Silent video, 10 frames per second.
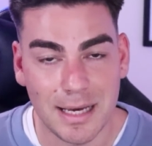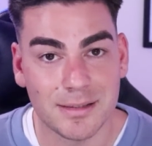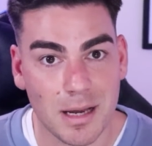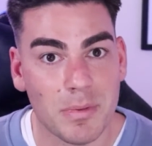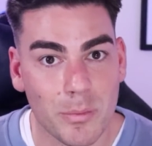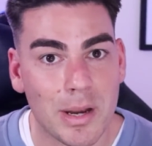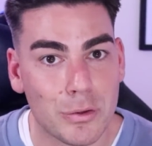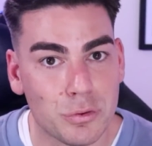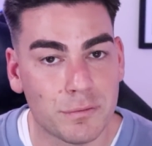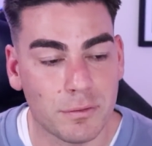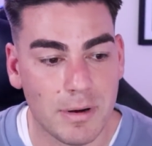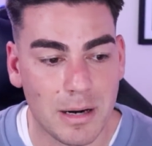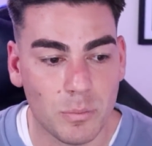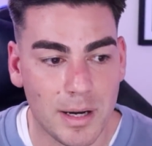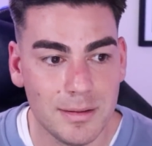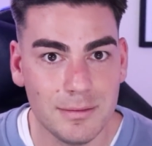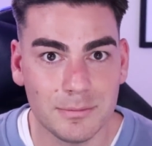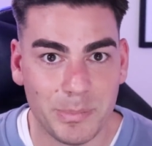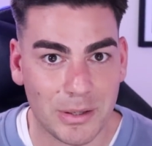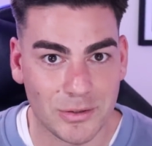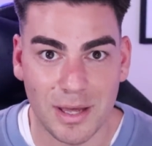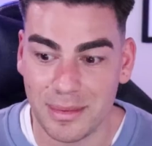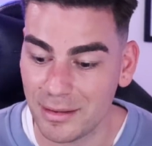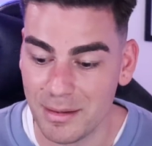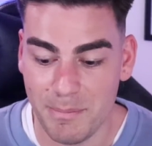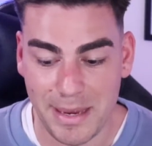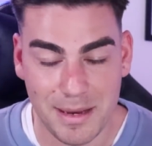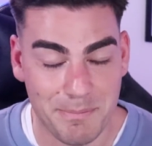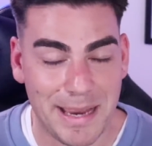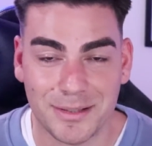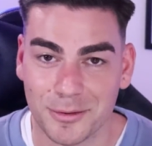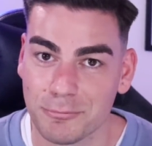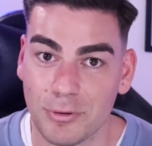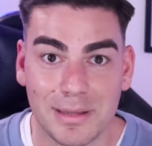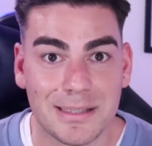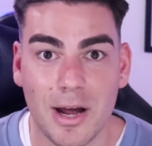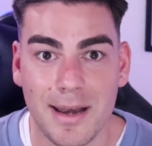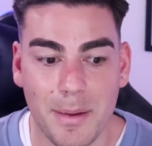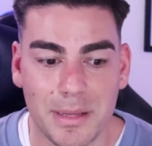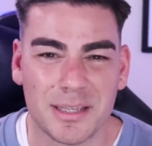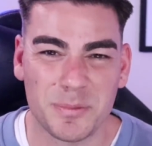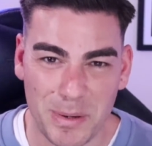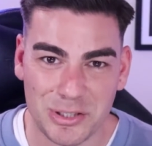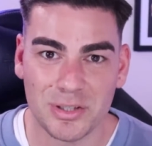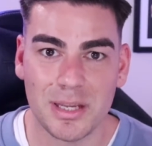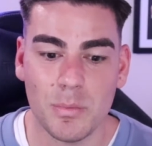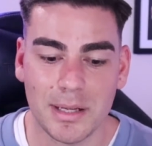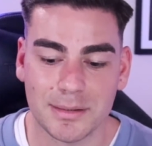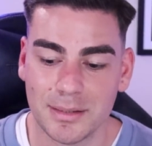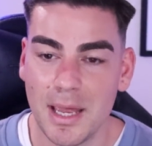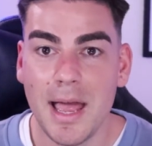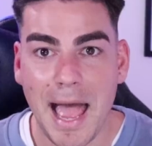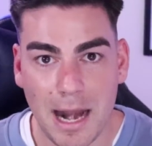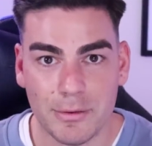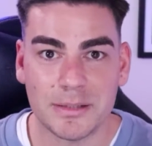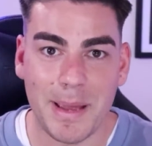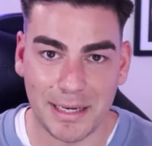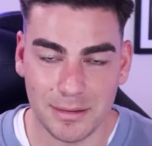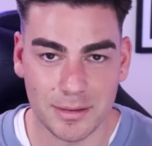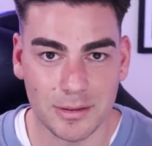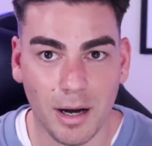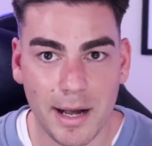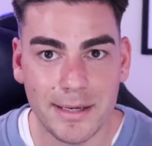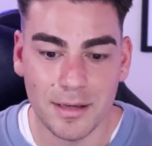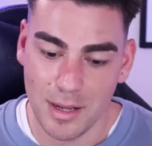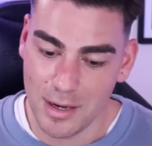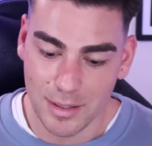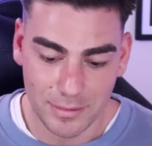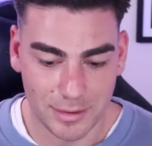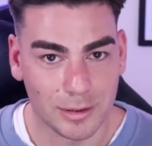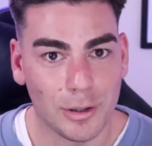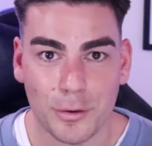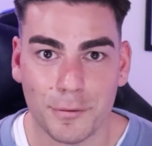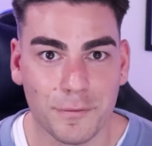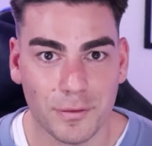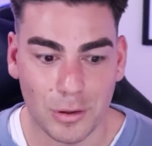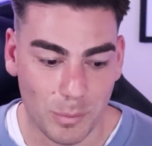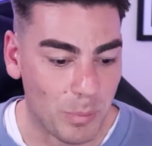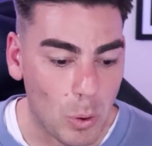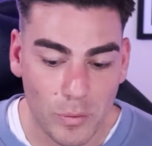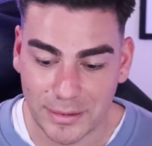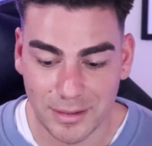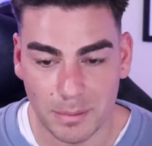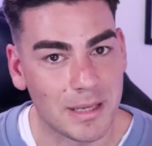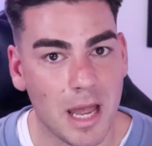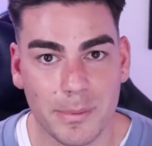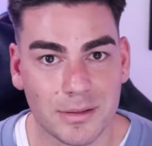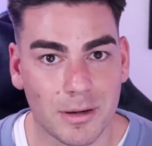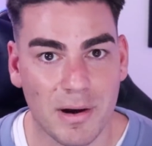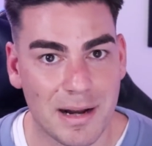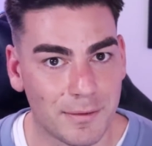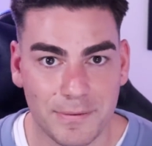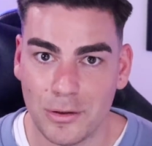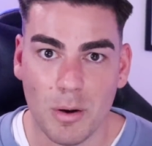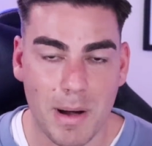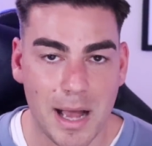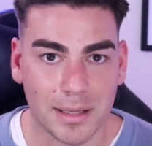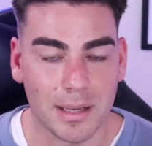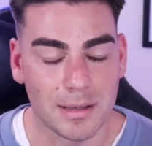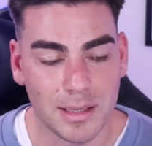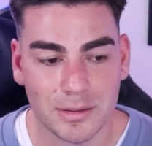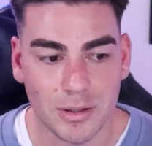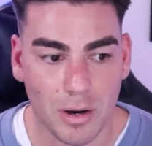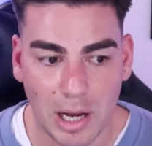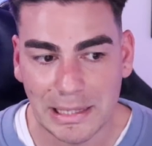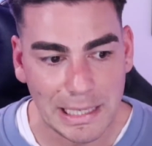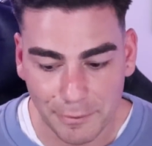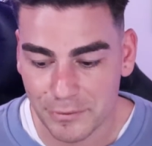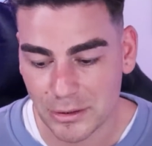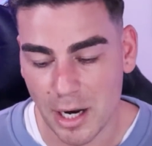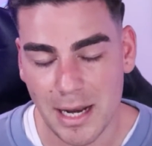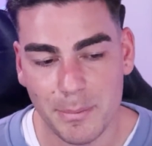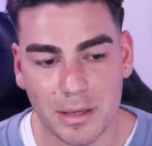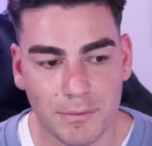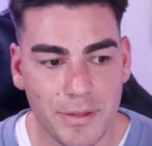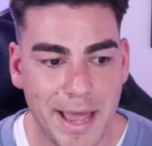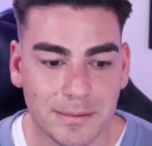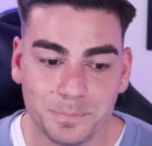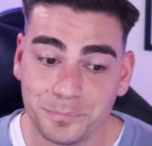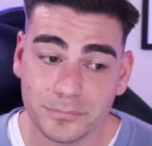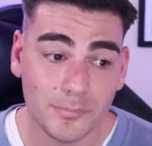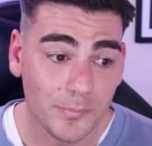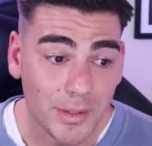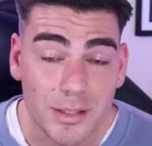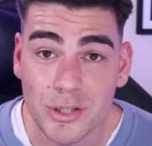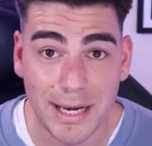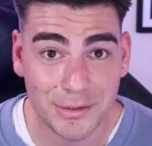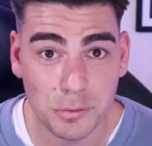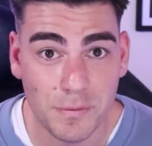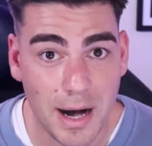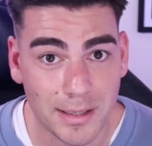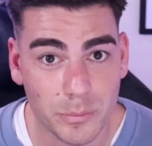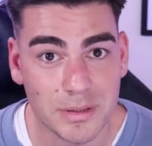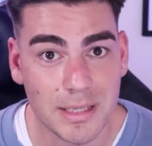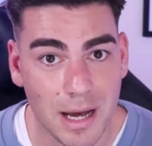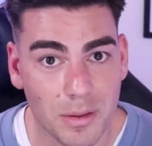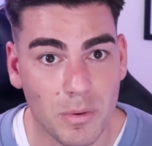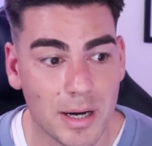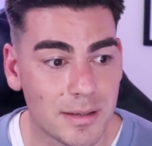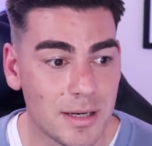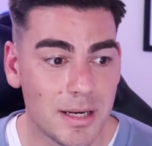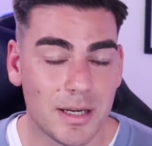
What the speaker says: something we can do for round one? Because I think that it makes us really dynamic, especially once Harry's back in the side. There's a lot of ball that's going to be coming to ground if they're not marking it. And so I love the dynamic of that. Jack Silvani was the other one.